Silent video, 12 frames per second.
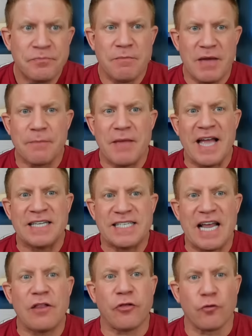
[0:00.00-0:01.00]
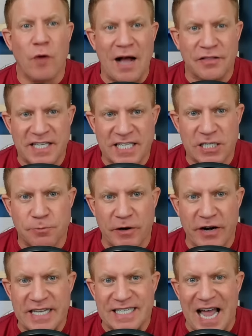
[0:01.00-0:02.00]
McMahon said, throughout this
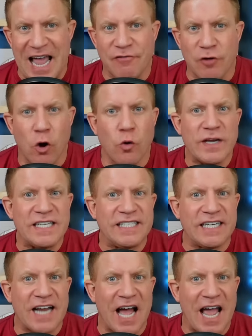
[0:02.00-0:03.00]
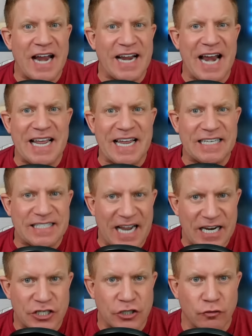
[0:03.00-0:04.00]
experience, I have always denied any
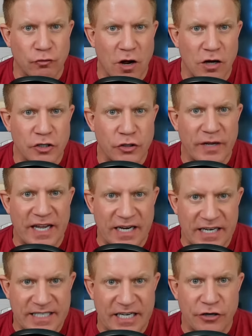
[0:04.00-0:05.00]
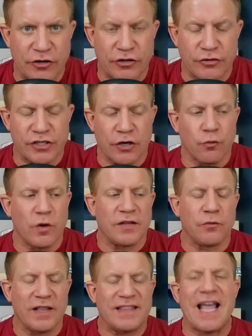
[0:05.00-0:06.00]
intentional wrongdoing and continue to do so. What,
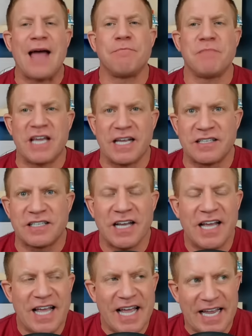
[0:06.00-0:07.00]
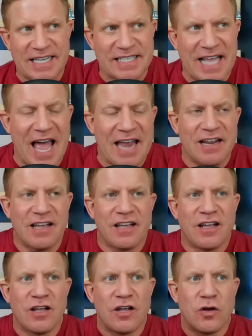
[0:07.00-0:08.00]
what that means is that
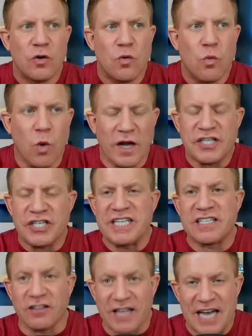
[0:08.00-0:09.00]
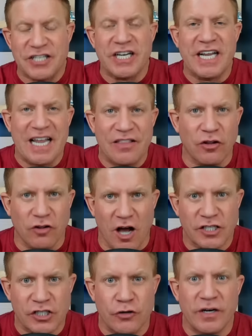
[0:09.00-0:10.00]
what she's alleging in the
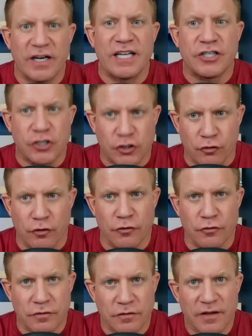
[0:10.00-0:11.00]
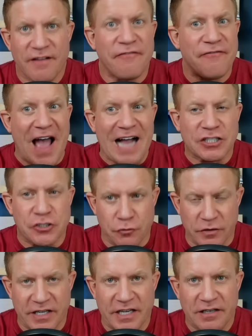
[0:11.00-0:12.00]
lawsuit is true,
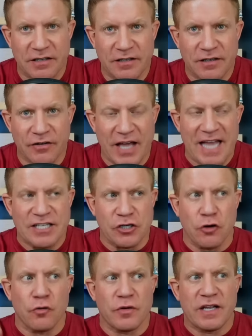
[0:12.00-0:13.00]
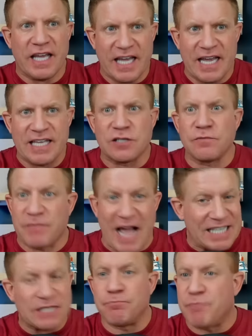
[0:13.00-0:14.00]
factually. Okay, so he is,
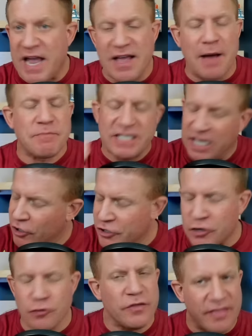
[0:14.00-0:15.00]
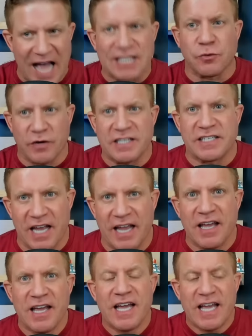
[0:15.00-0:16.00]
that's, ba- I'm telling you, that's what he's saying.
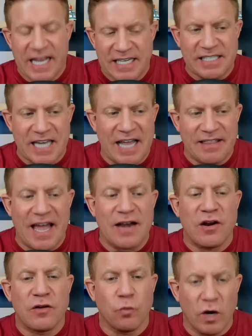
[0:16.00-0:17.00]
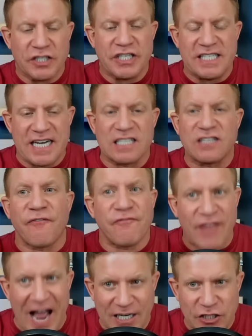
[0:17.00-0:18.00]
He's saying that what she said is
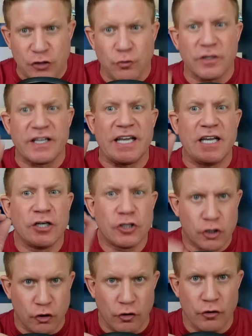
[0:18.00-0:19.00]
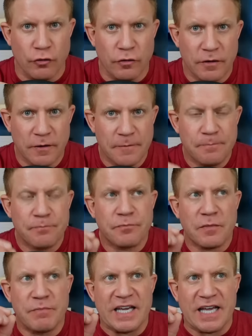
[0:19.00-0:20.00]
factually true
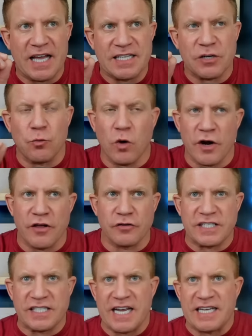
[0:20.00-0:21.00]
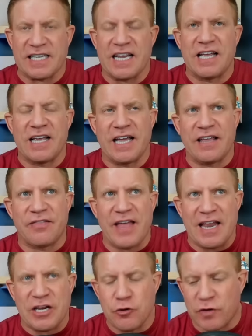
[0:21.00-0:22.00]
because one of those things
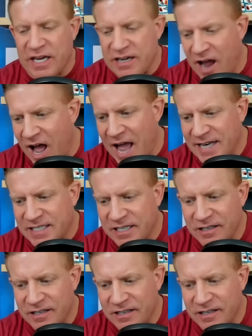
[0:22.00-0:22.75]
that you cannot